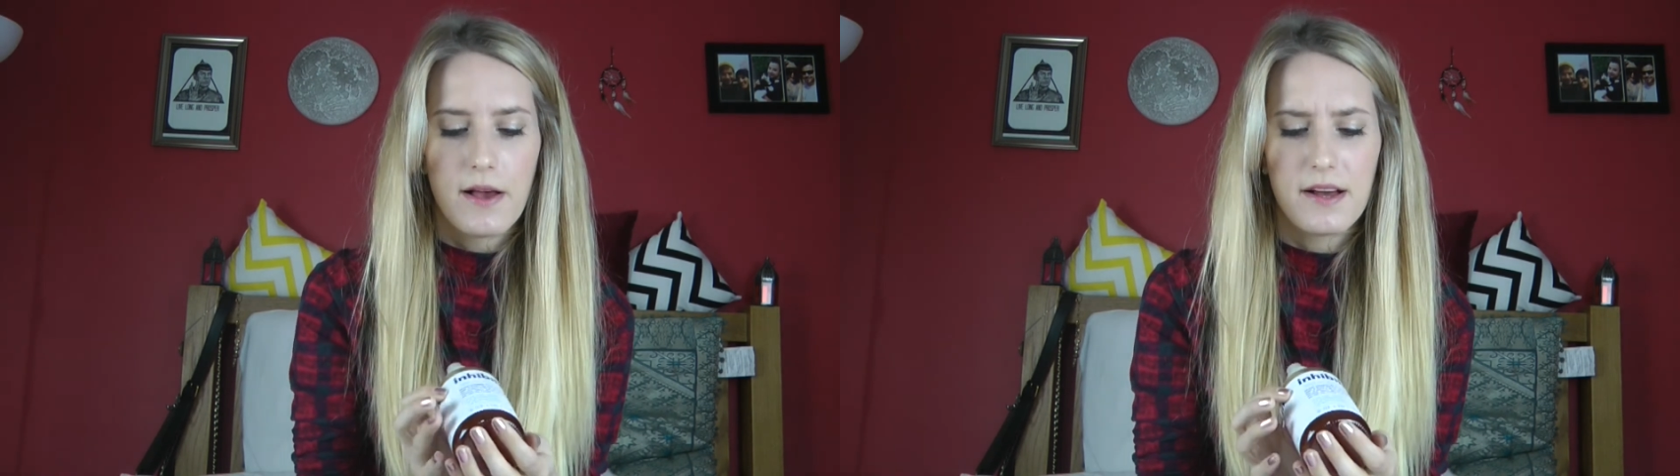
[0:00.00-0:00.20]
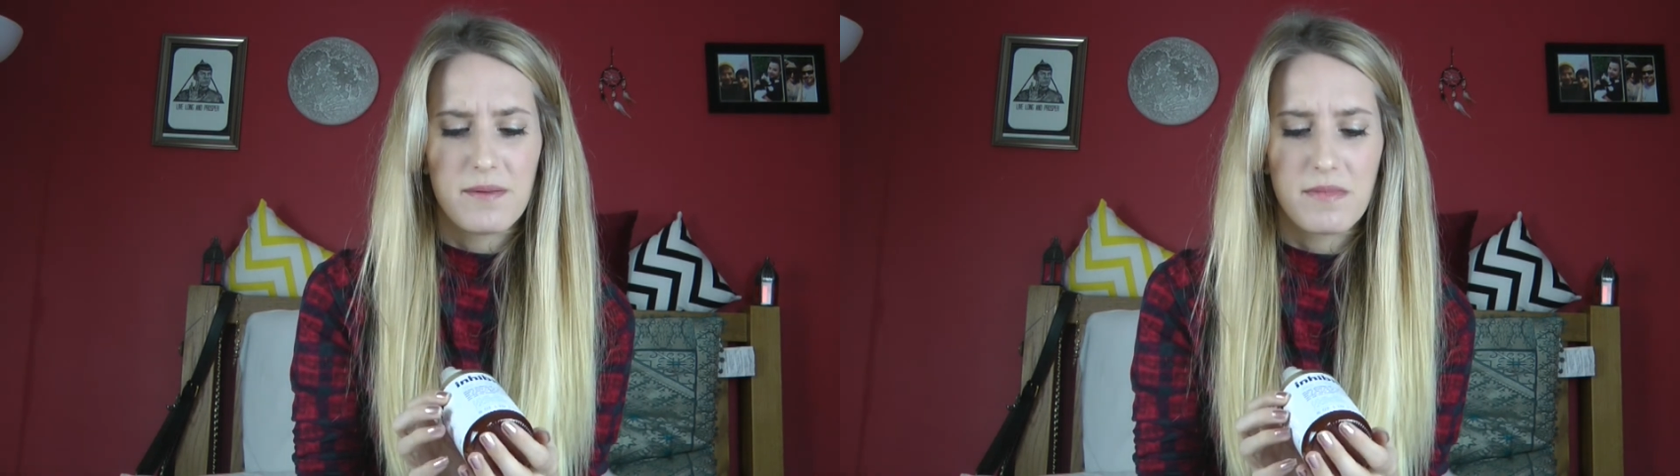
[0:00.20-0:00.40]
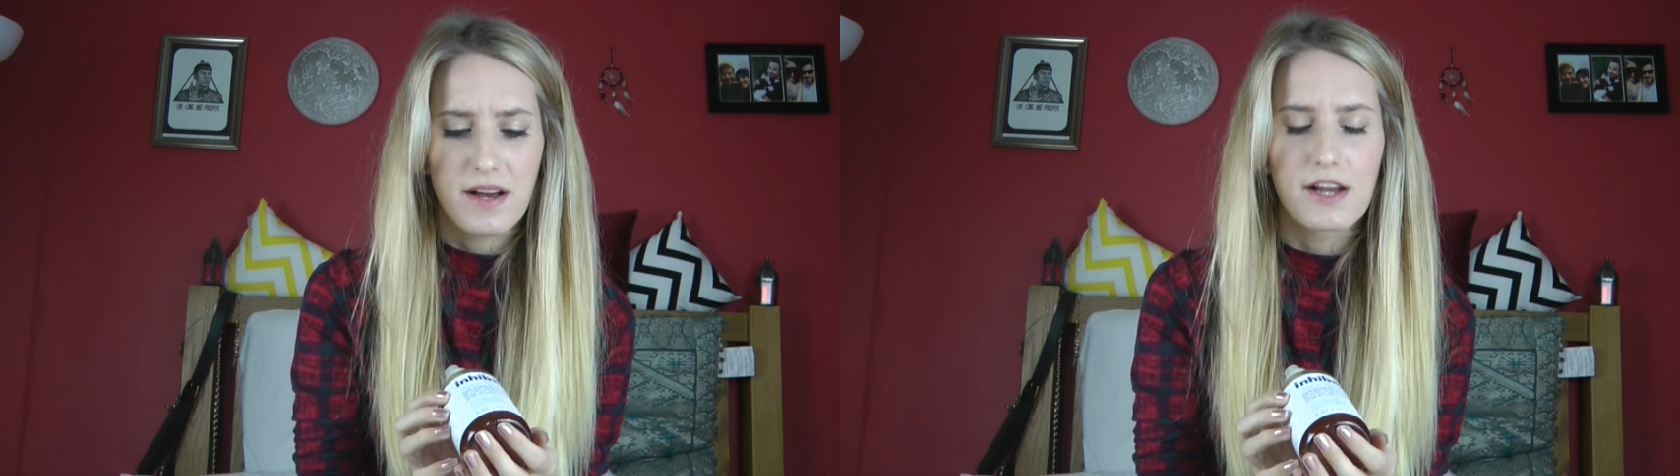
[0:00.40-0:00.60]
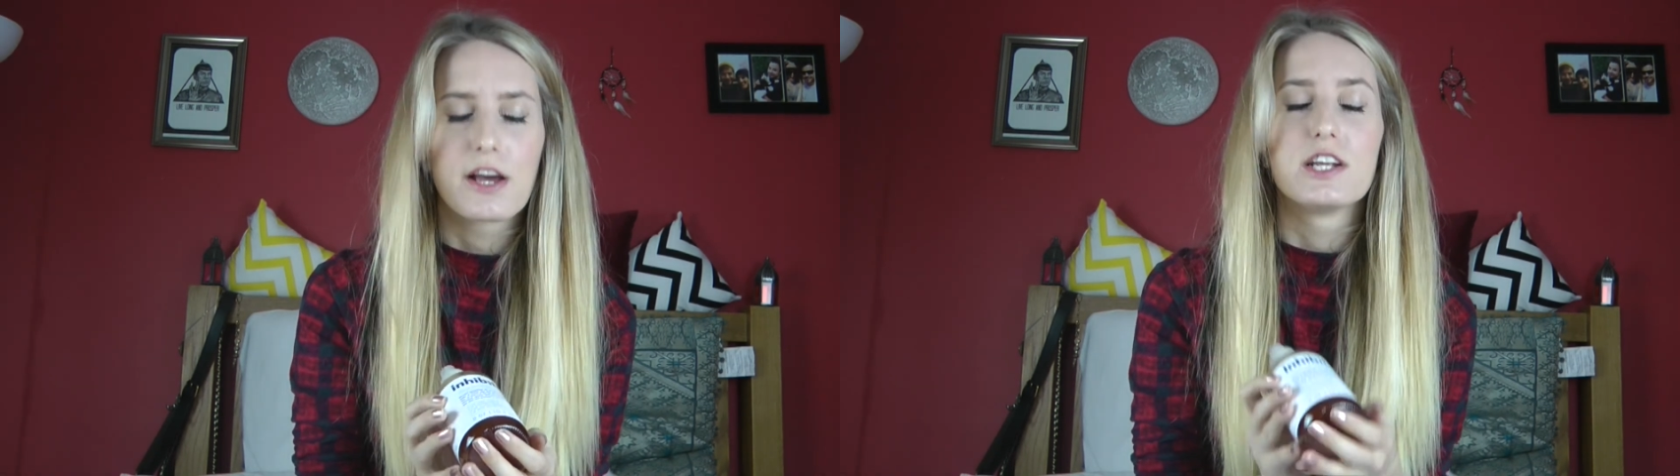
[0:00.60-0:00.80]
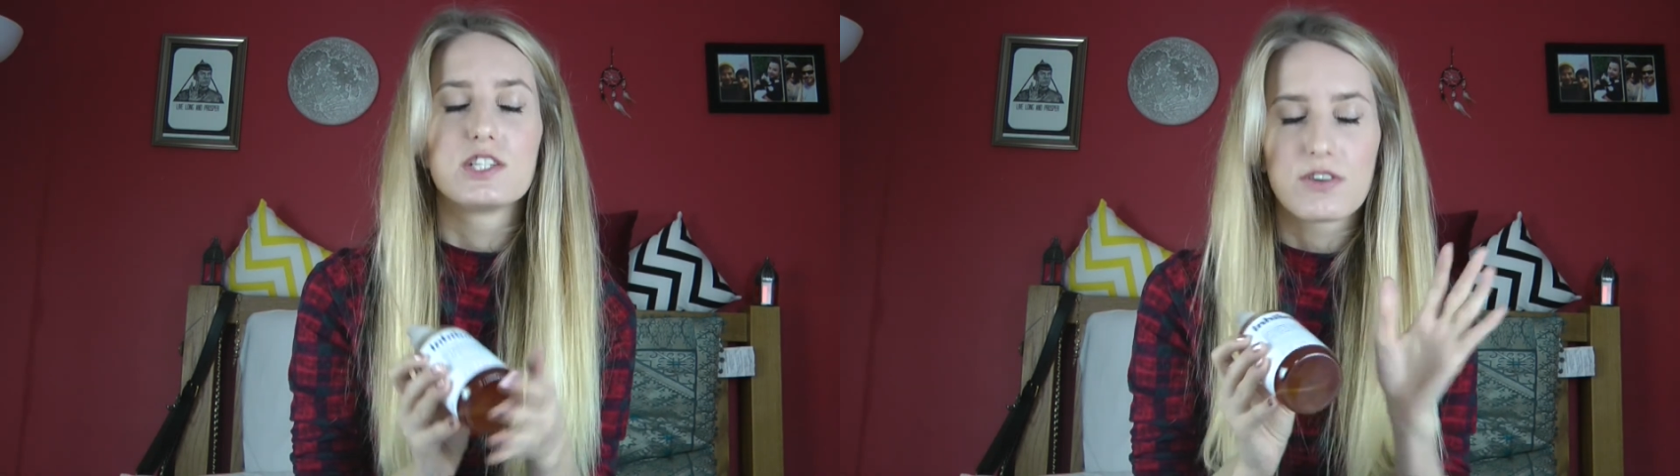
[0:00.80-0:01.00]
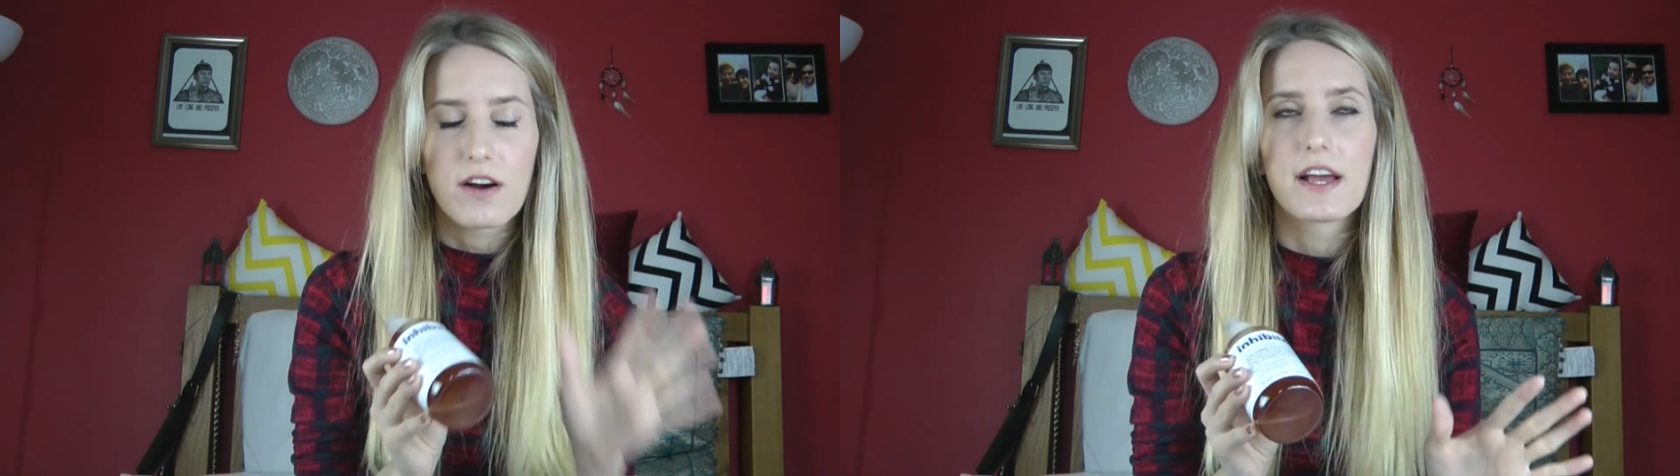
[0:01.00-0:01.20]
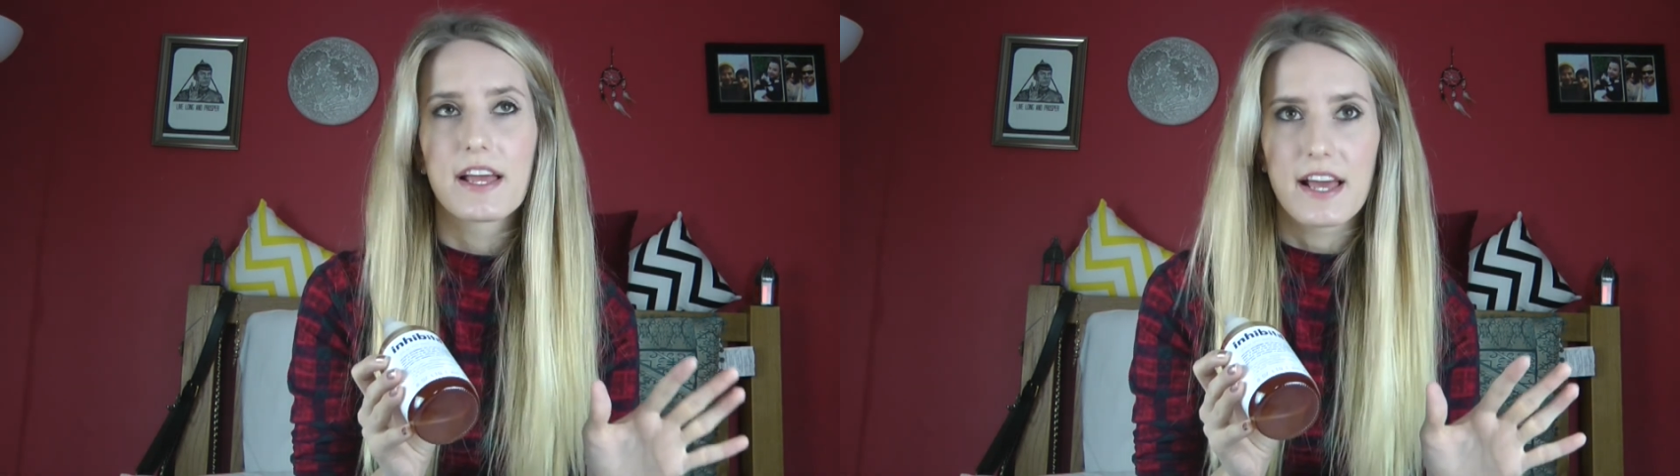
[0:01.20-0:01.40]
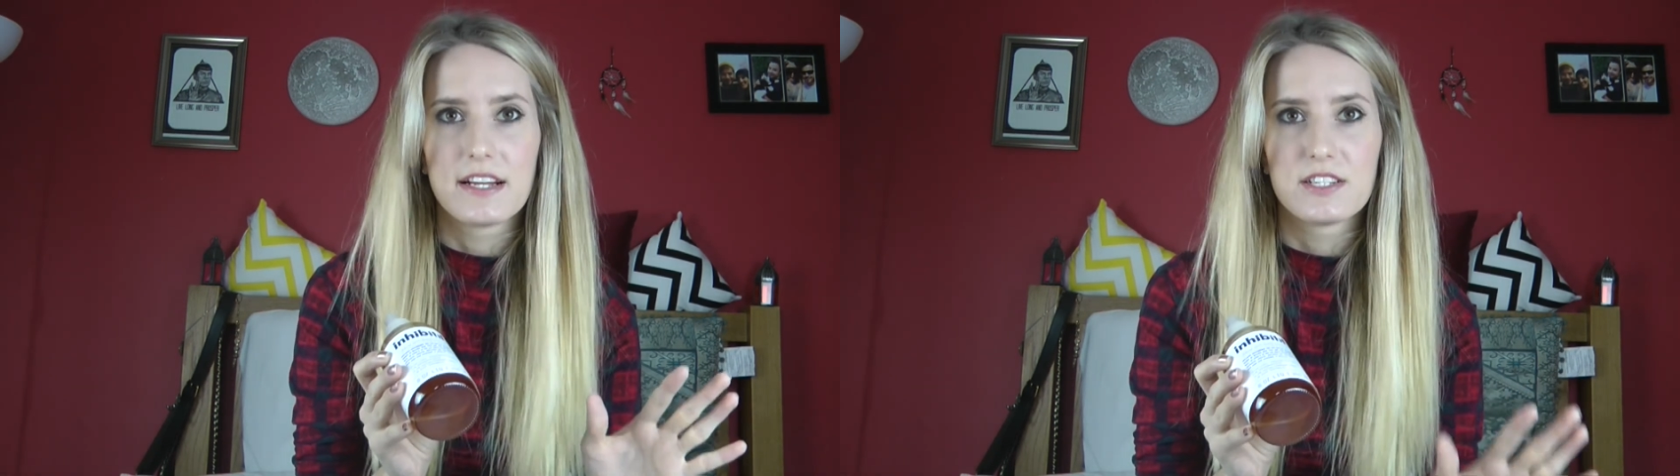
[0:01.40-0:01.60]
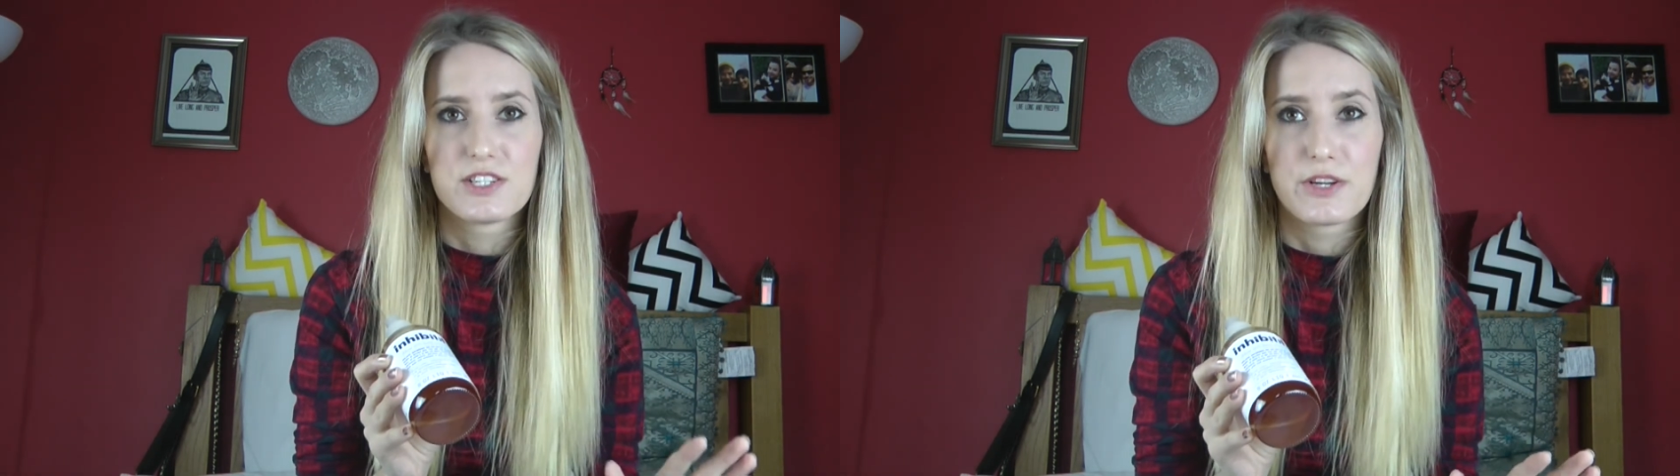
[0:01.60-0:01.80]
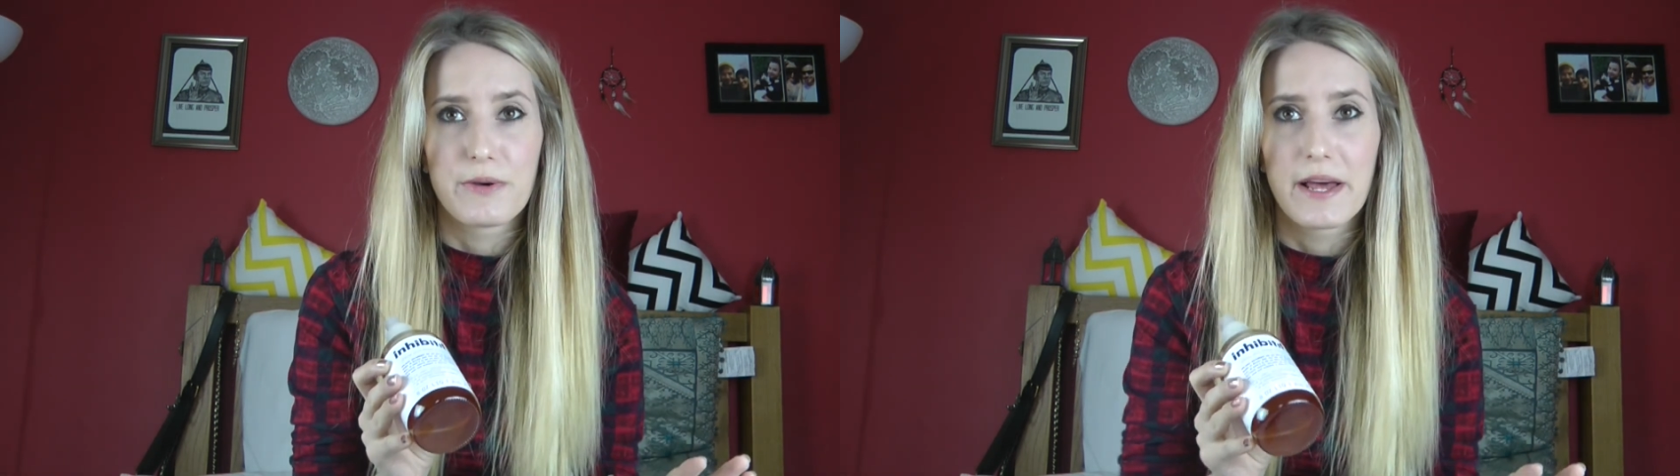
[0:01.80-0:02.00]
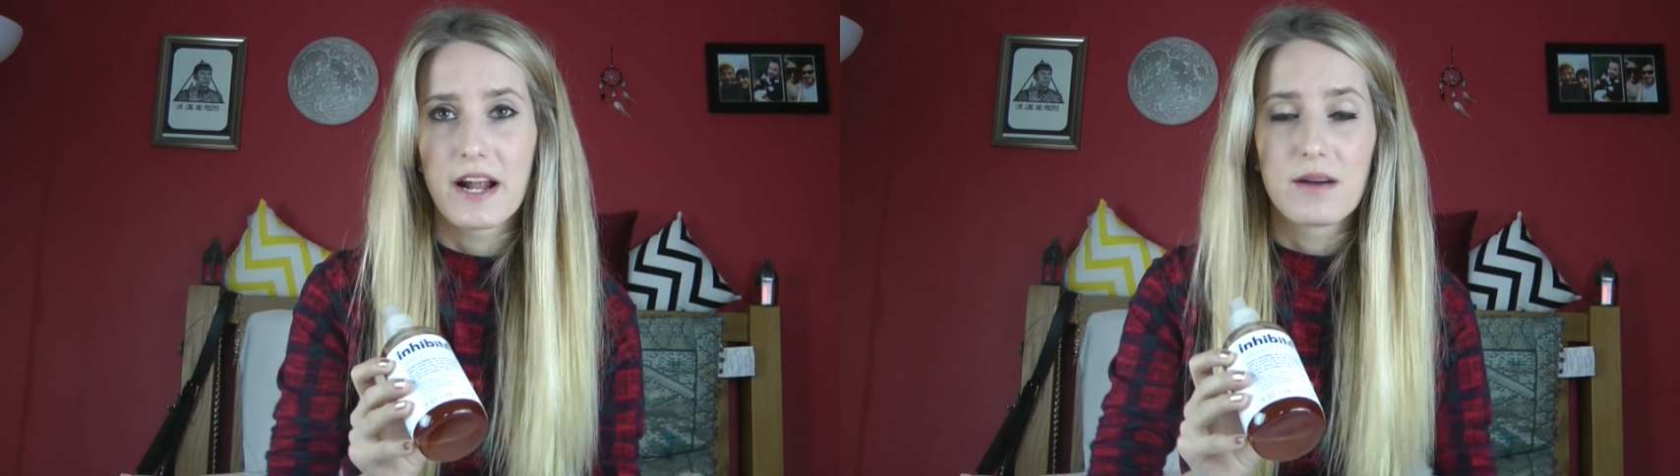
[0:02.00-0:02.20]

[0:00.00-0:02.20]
I'm going to try again to do it.